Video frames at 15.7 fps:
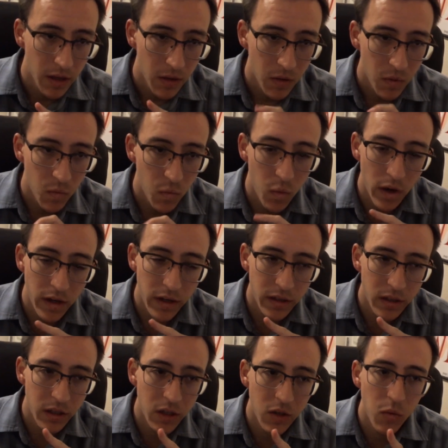what does
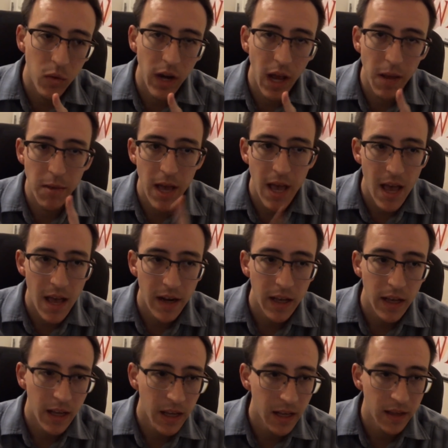it do when I'm ahead?
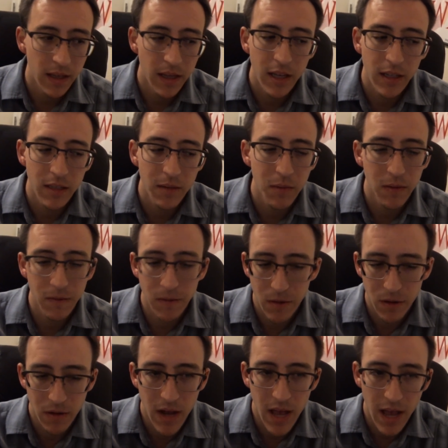It gets me
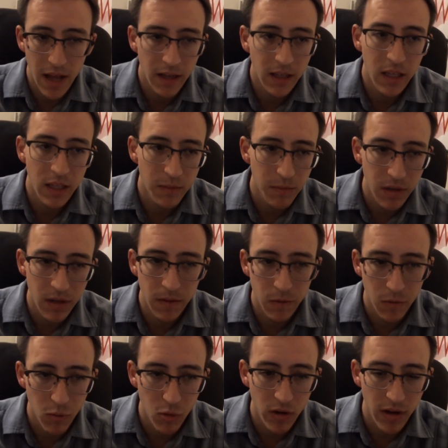further ahead, gets me in
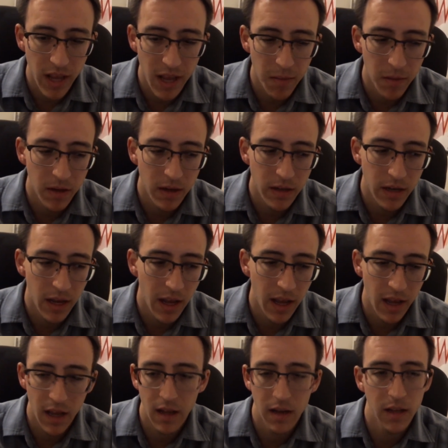for more damage,
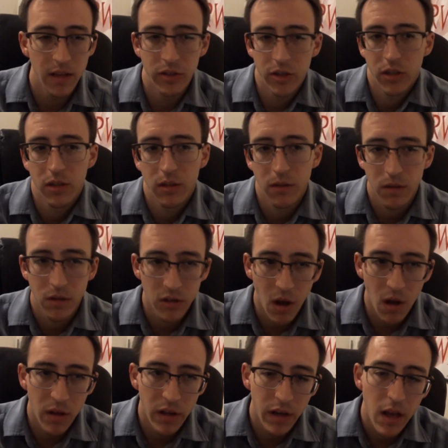and is just
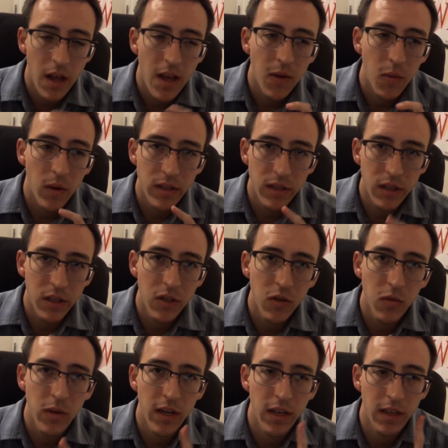solid. What does it do
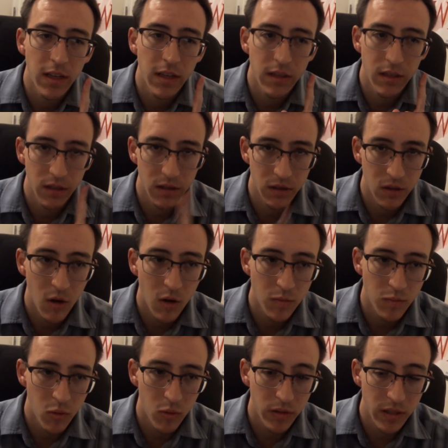when it's a stalled
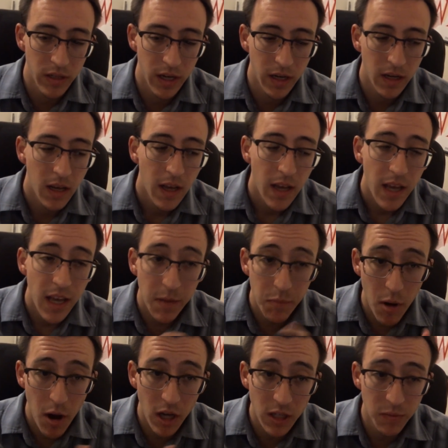board state? It
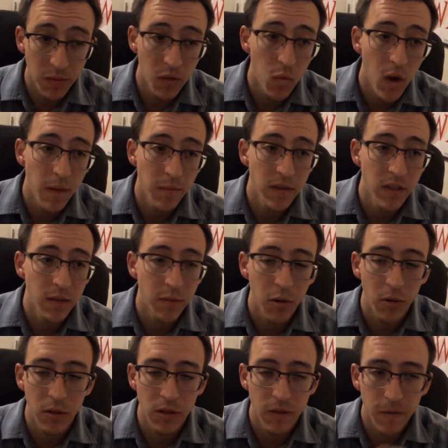possibly wipes the
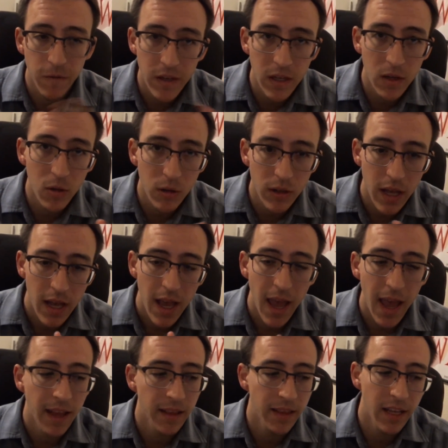opponent's field
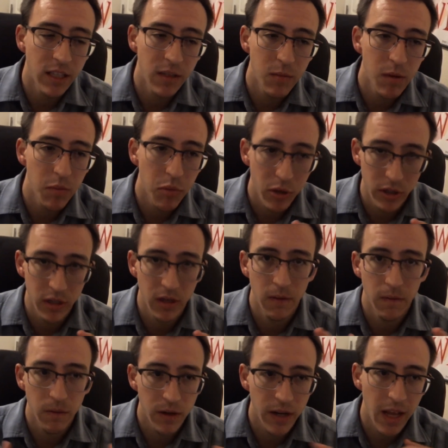and lets me push in
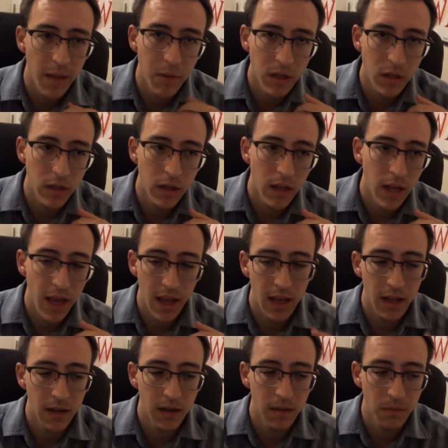for damage.
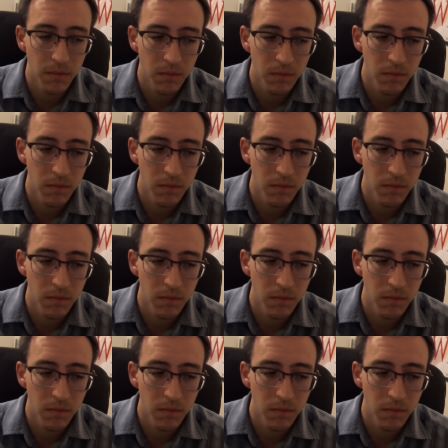And